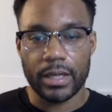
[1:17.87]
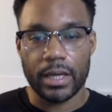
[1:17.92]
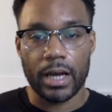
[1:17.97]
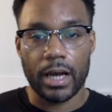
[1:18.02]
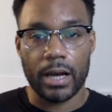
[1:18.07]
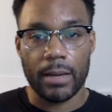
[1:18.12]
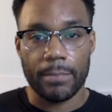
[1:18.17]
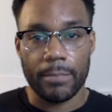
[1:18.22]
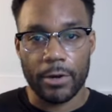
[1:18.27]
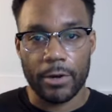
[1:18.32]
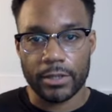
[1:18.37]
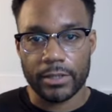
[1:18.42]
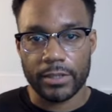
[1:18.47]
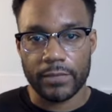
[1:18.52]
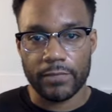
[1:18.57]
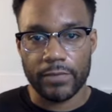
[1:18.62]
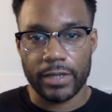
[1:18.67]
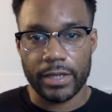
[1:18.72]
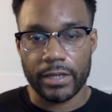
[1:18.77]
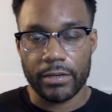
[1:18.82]
unpause the
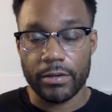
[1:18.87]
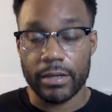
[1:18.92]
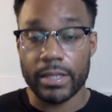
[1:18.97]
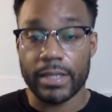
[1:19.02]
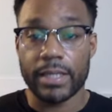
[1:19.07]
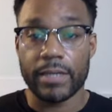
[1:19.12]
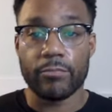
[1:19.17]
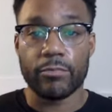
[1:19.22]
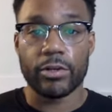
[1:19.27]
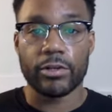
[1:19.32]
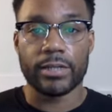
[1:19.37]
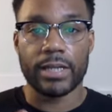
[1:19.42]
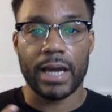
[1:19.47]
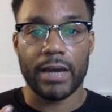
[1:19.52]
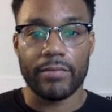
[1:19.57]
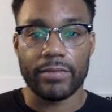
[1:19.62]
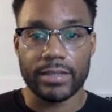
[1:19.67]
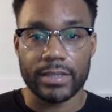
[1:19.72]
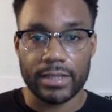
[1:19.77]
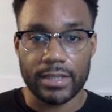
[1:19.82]
video, and then we'll dive
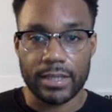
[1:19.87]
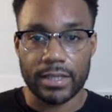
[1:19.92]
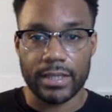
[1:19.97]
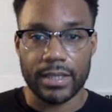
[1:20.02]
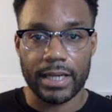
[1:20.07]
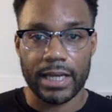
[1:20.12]
into the